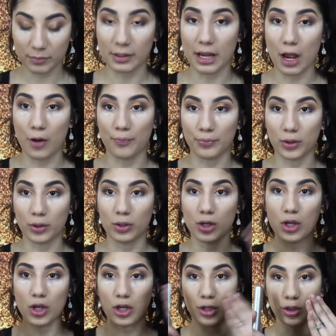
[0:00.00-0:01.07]
Now
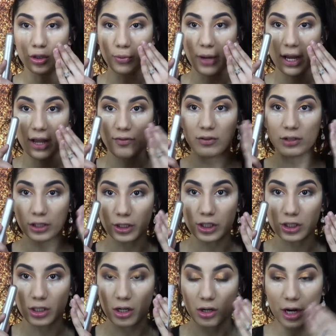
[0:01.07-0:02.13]
might have
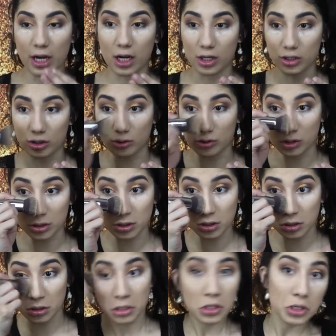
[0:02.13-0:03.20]
glitter stuff right here, so
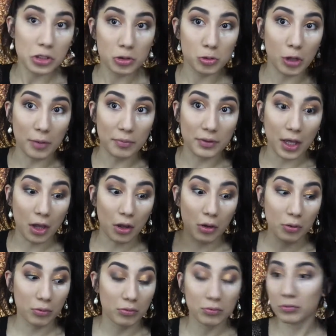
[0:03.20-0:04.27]
just swipe that hoe.